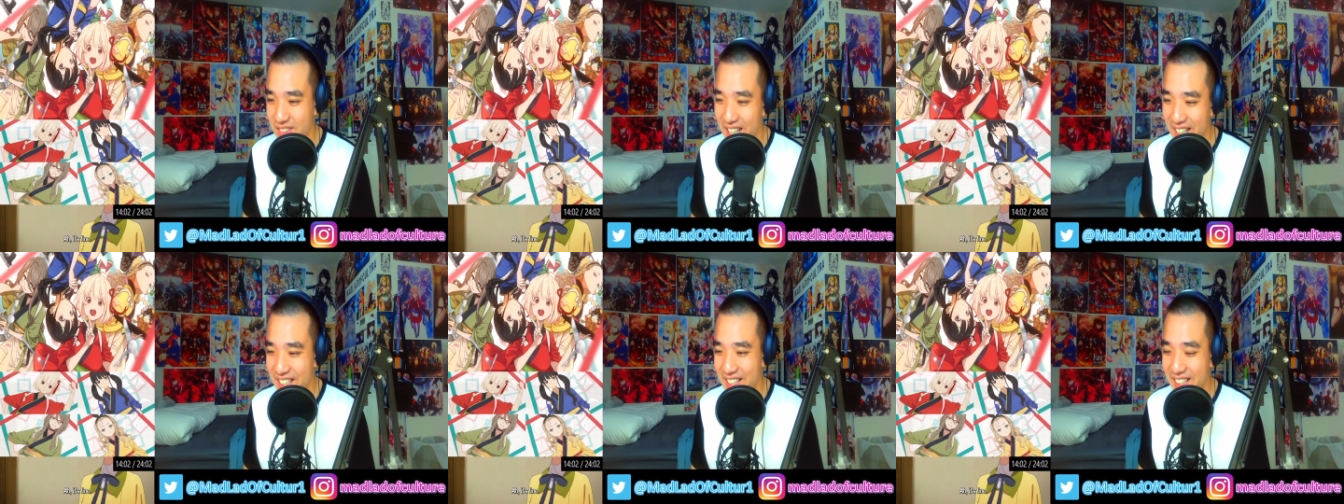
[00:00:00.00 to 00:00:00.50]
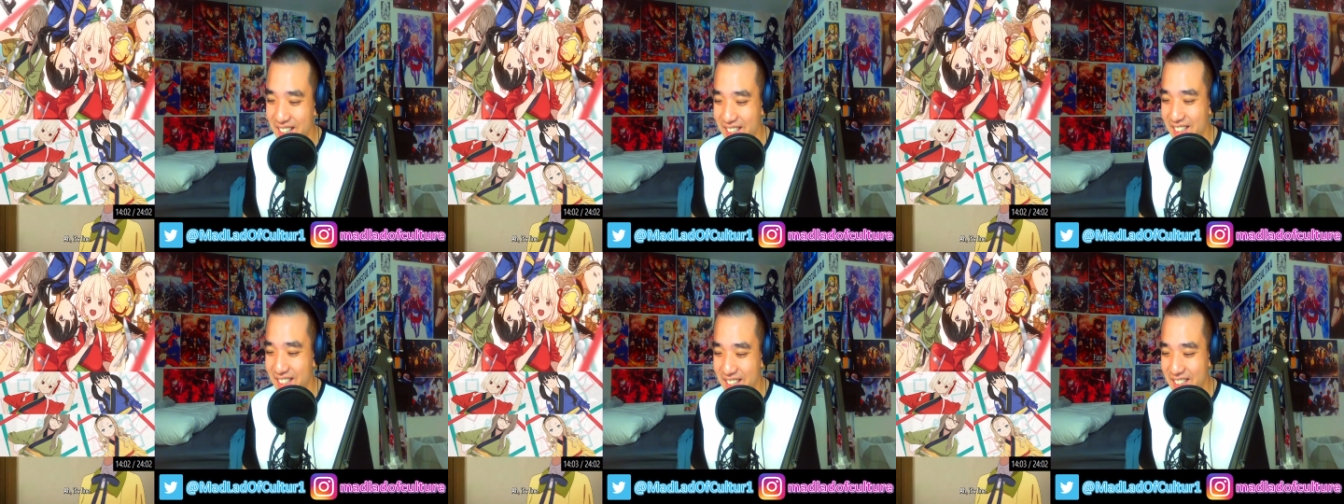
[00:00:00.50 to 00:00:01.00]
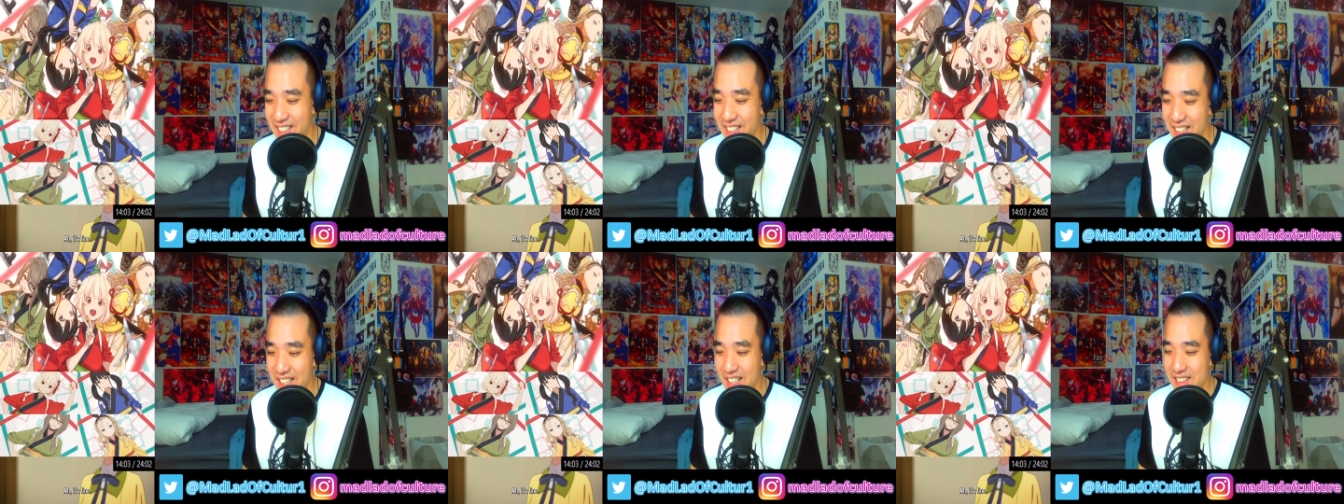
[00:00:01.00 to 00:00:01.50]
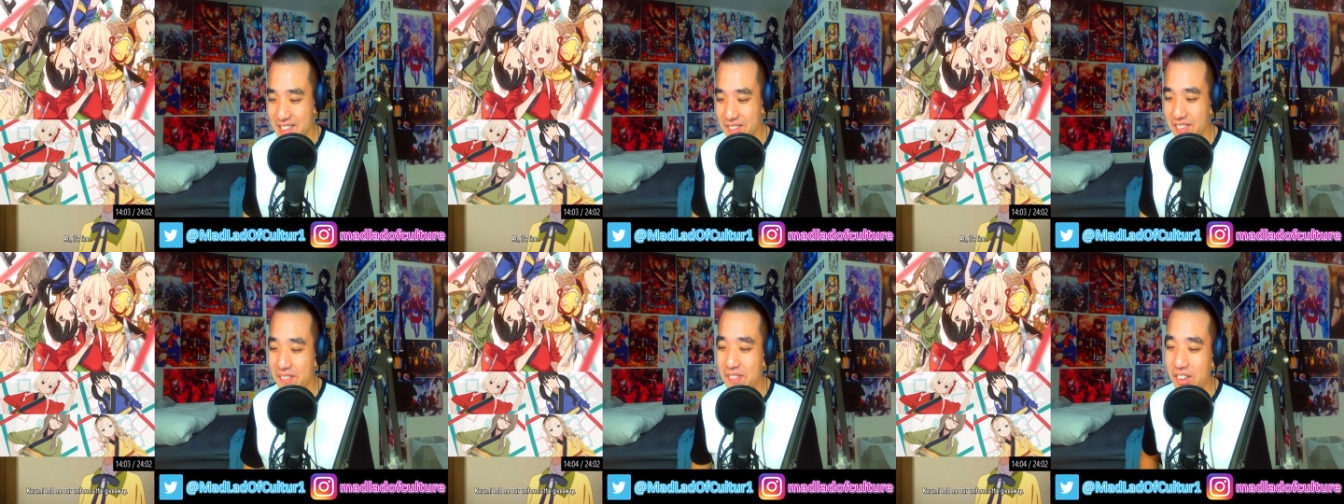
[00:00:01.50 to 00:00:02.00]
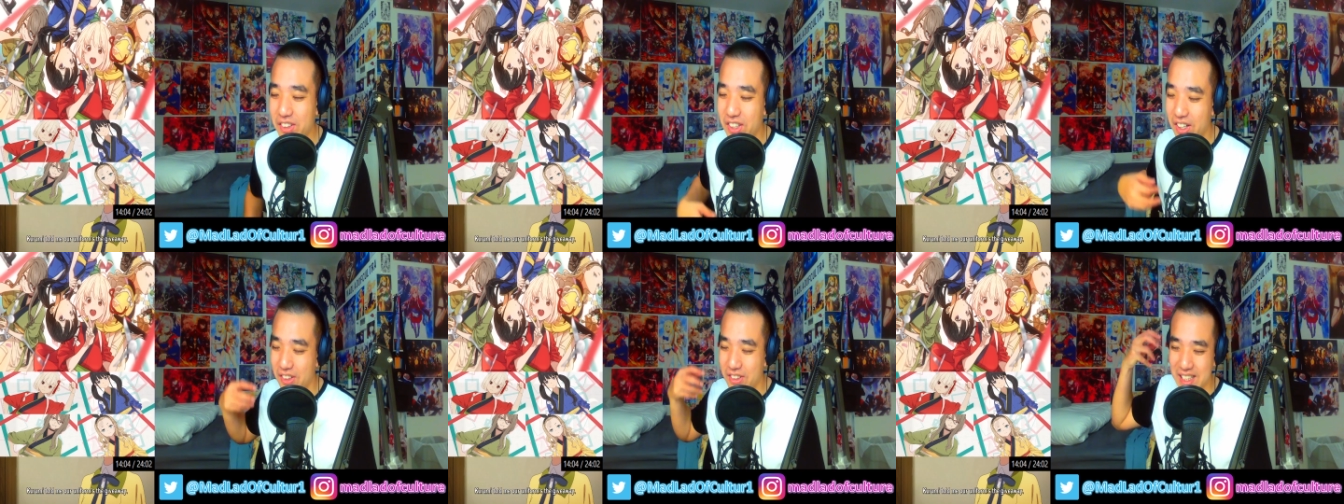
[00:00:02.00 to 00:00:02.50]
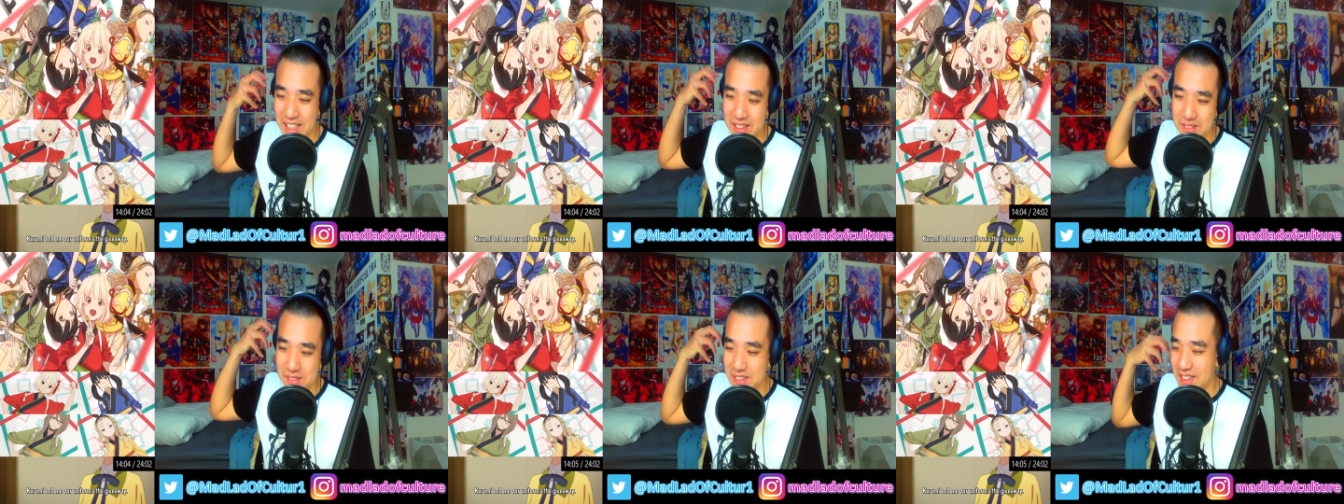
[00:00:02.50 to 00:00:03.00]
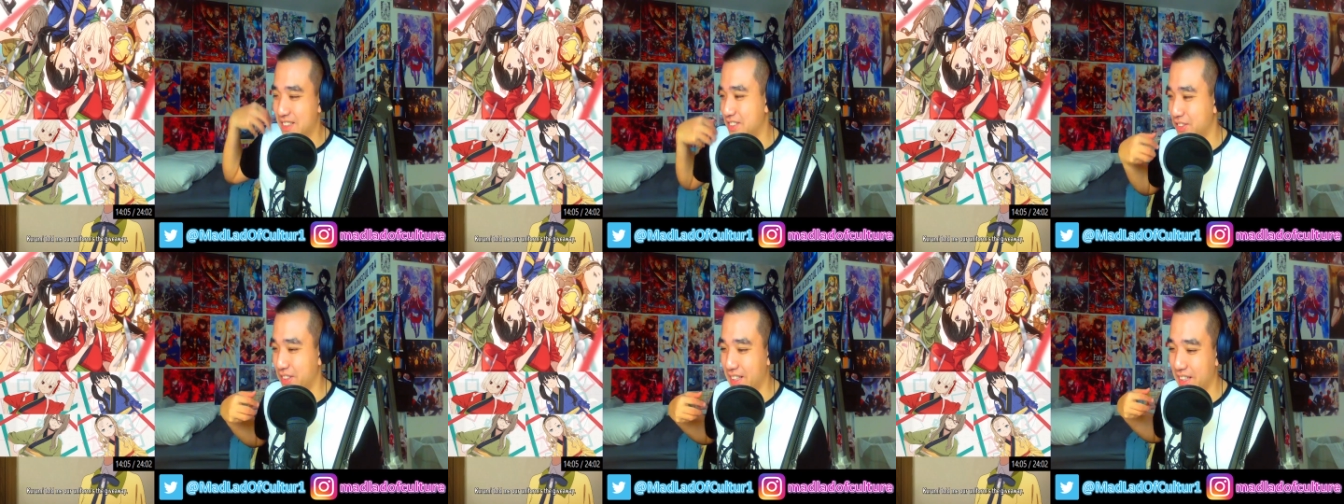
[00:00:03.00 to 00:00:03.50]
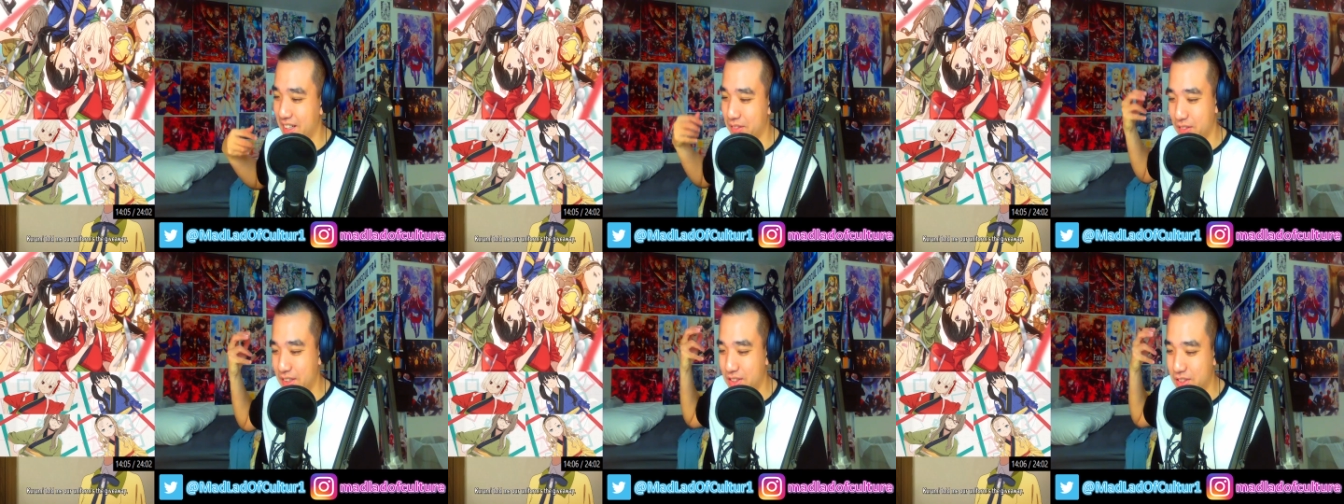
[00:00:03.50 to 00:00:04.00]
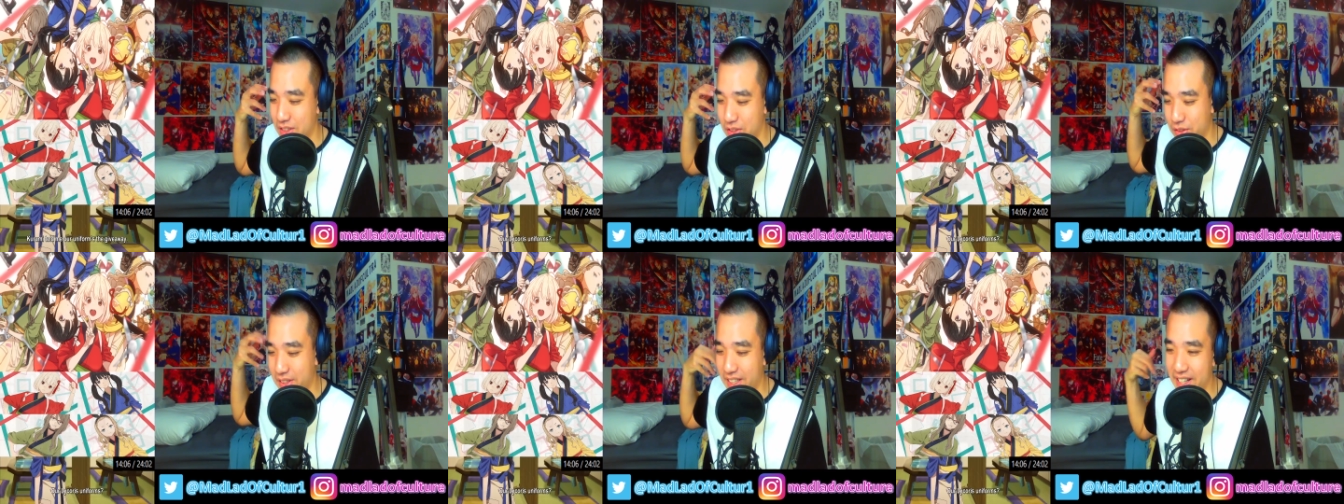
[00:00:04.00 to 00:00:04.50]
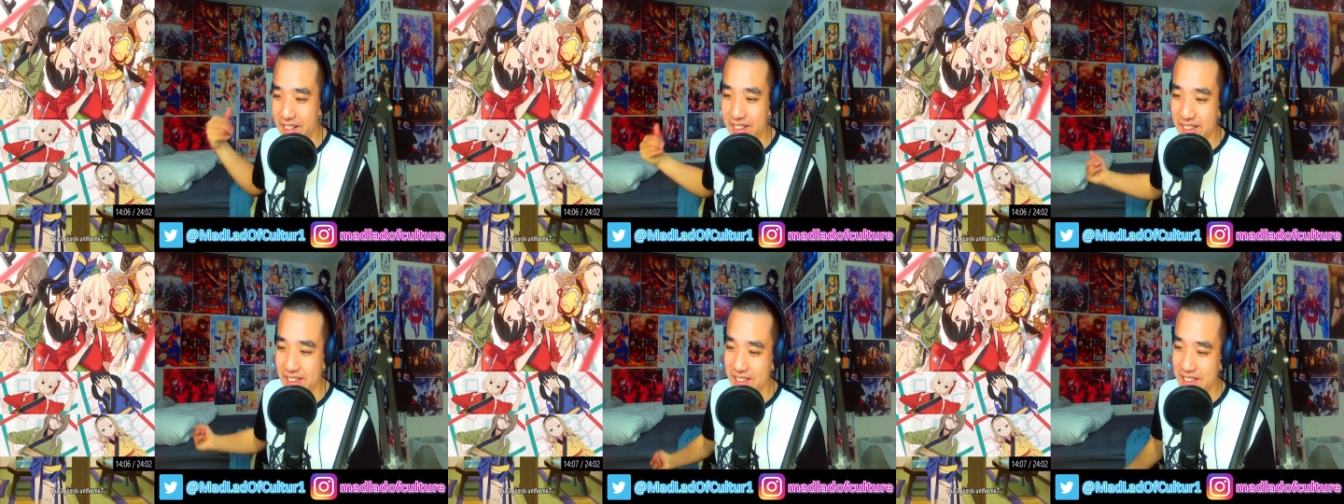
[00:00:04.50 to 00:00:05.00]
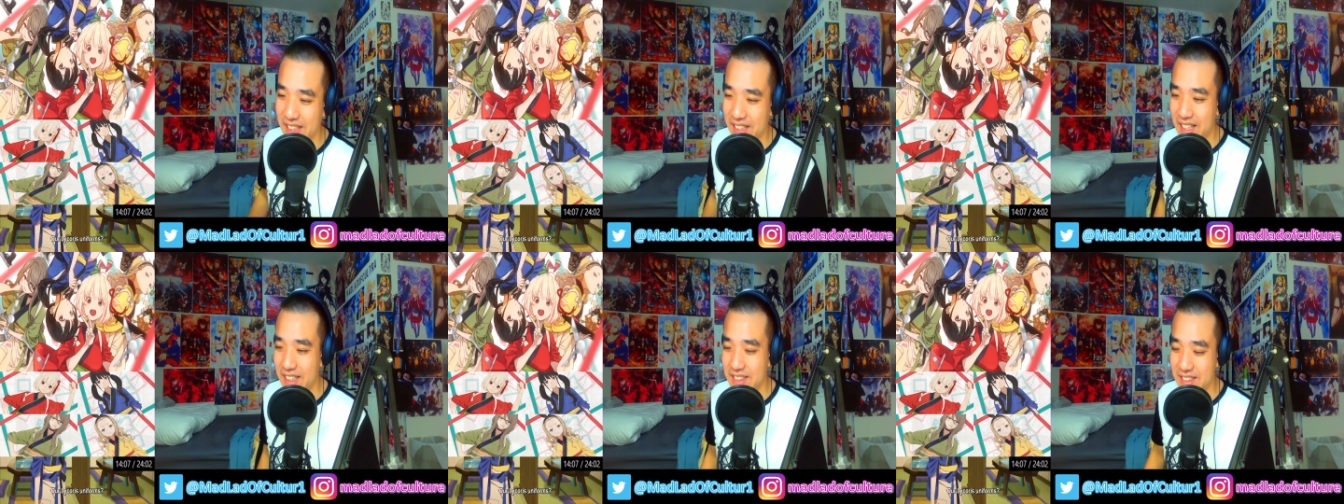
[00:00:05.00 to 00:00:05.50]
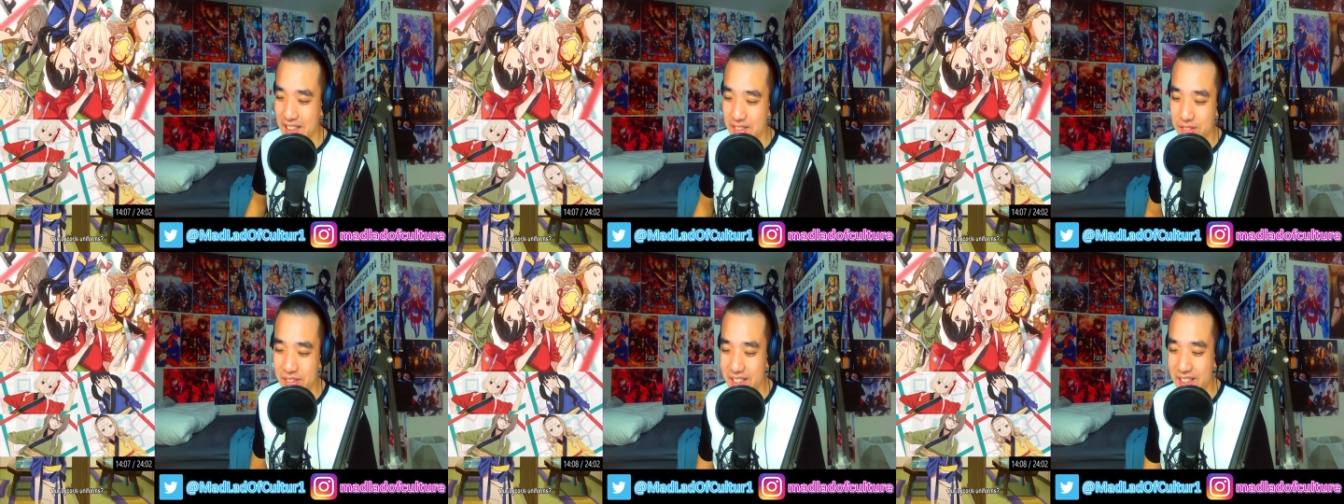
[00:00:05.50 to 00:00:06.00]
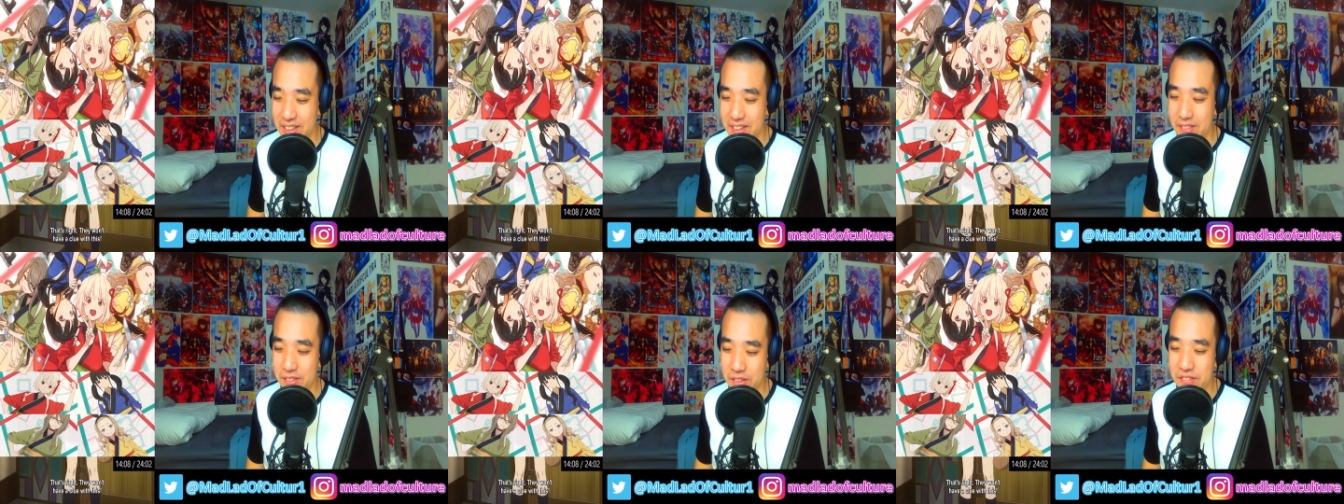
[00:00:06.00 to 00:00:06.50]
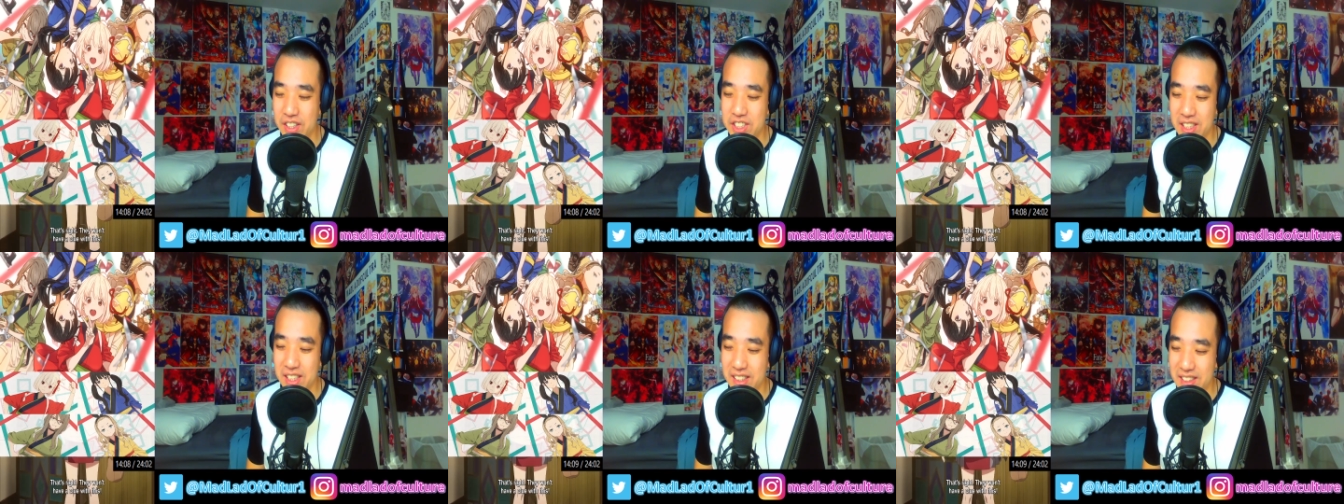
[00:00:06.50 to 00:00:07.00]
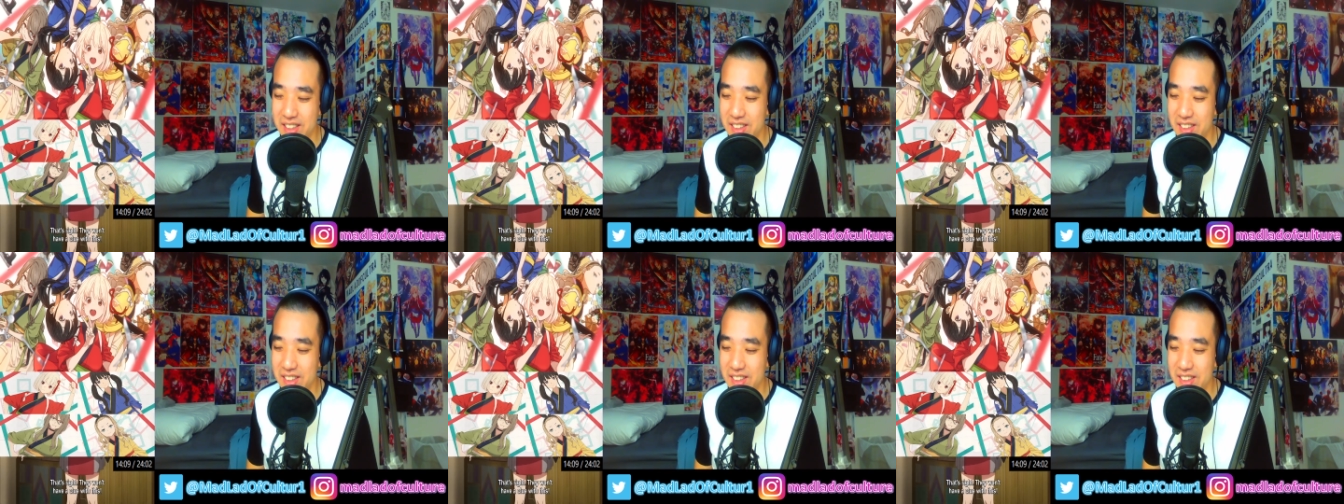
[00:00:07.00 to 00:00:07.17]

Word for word: Hey, something about girls like doing the uh, doing the hair like that is like really refreshing